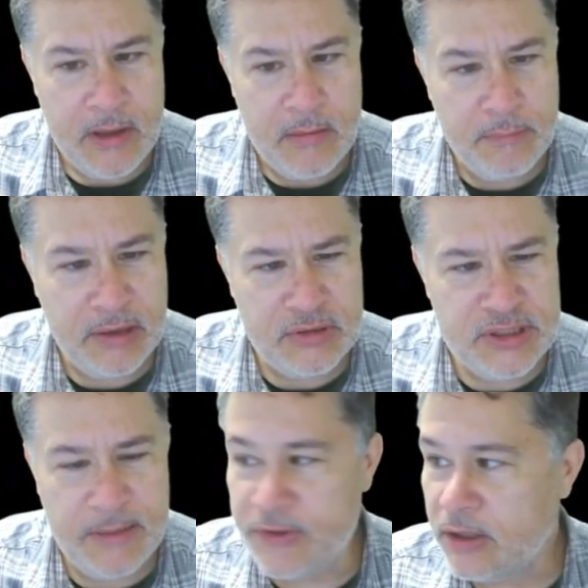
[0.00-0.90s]
blows
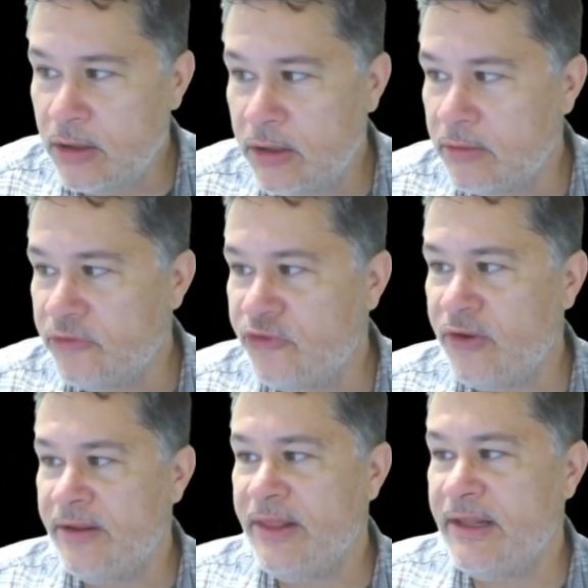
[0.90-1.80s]
up the clue. So
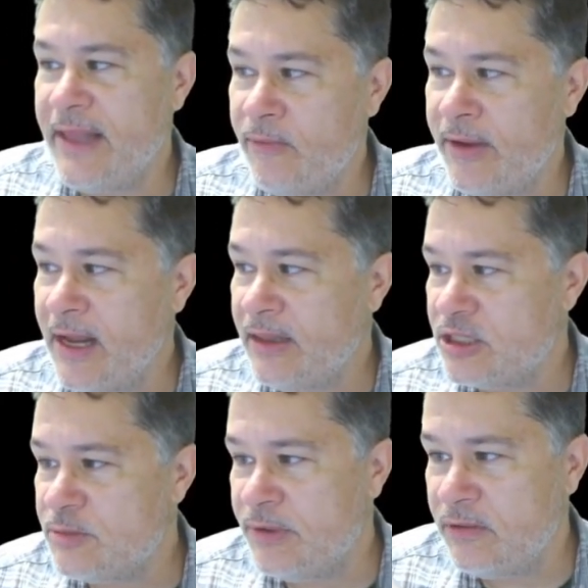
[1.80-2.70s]
I think that we got
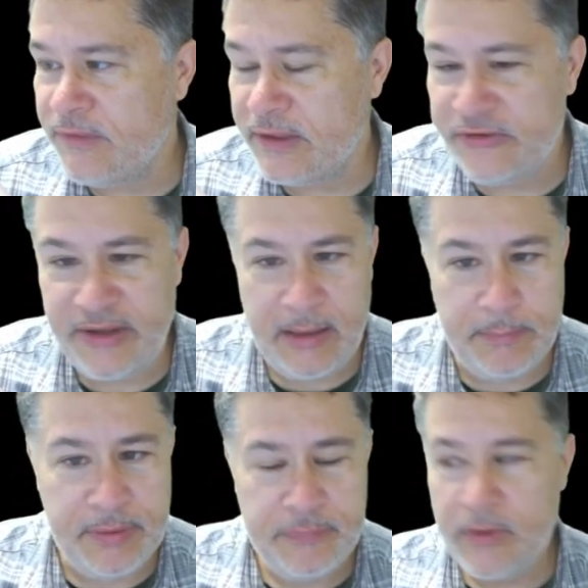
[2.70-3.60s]
this beautifully set
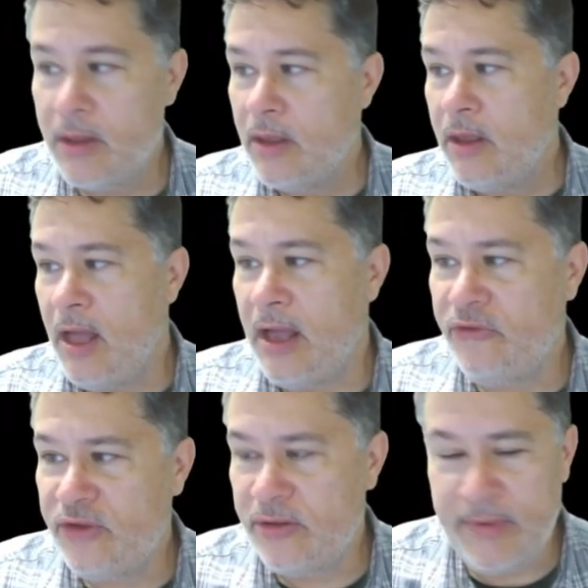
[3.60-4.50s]
up
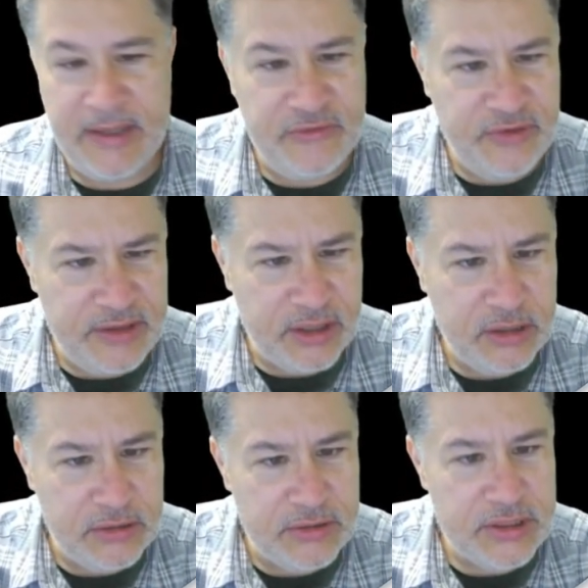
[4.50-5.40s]
so that we can see the
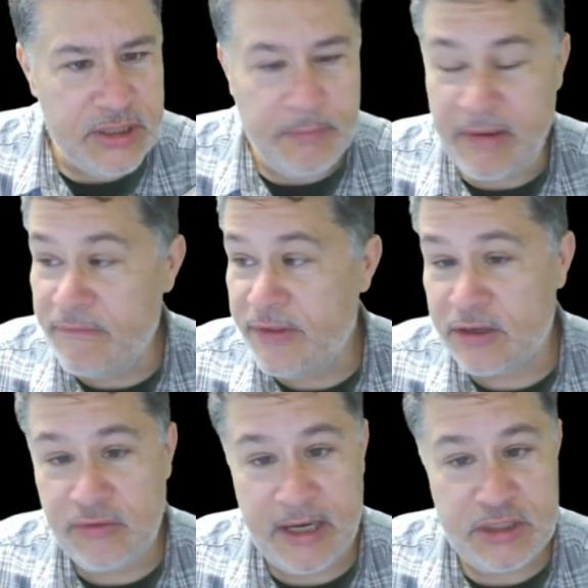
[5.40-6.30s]
clues above the
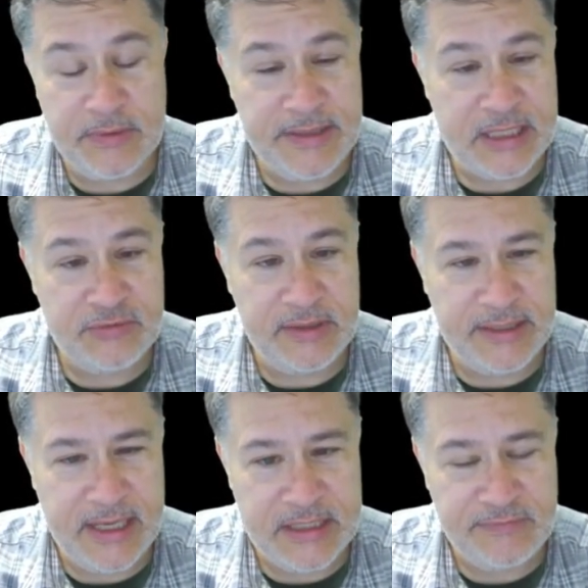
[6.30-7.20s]
crossword. That's a really
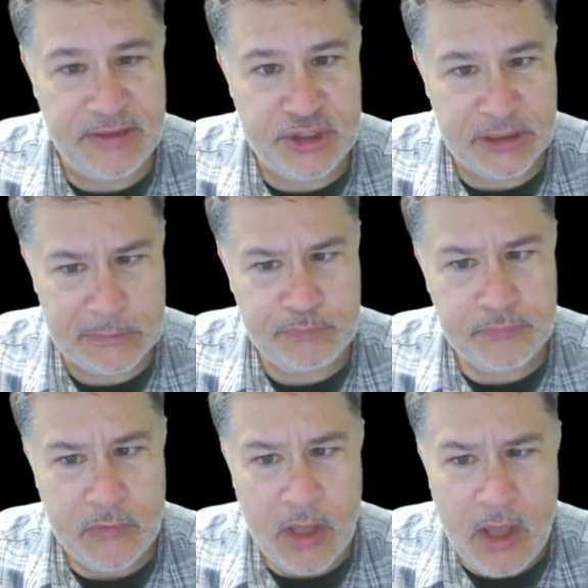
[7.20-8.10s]
nice feature.
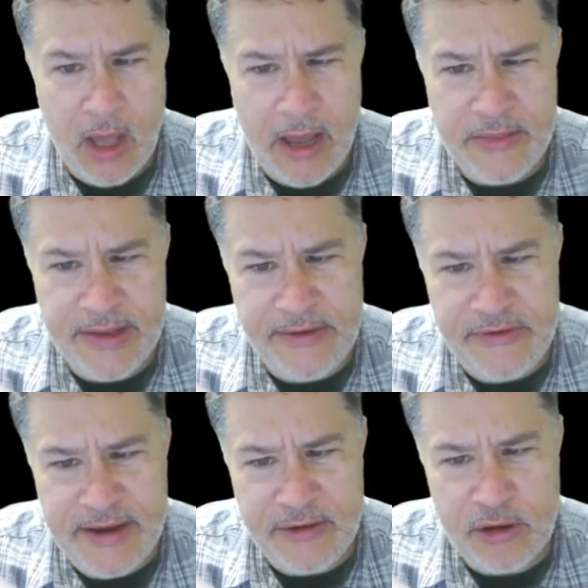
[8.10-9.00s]
On the
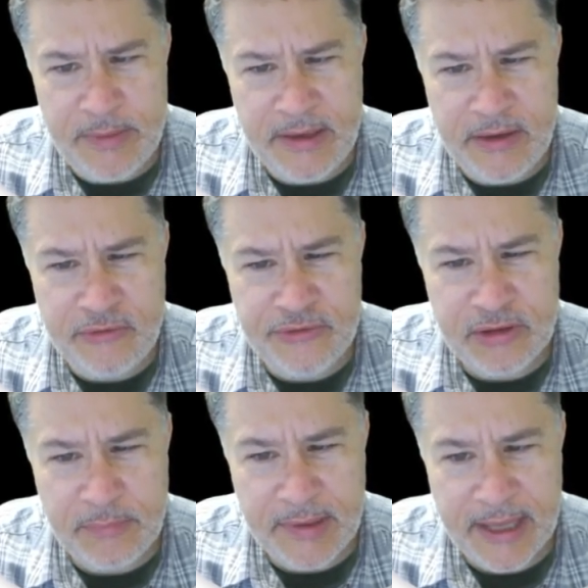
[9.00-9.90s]
internet, nobody knows you're
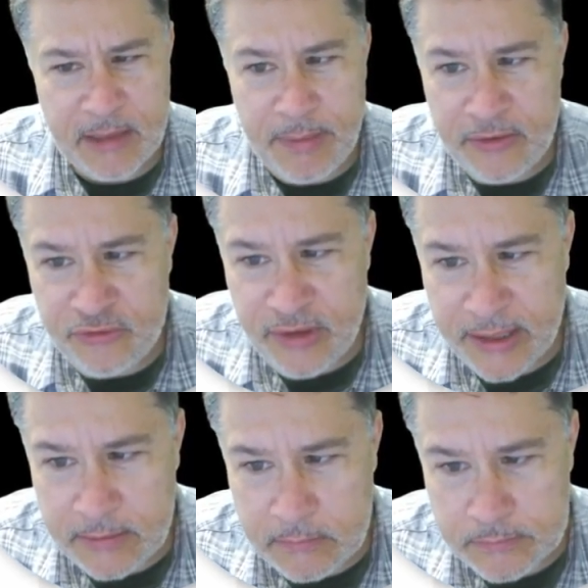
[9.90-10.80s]
a blank.
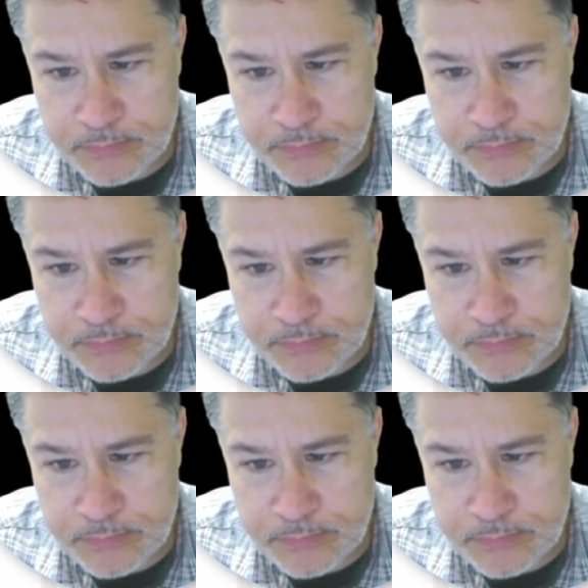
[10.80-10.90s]
Punchline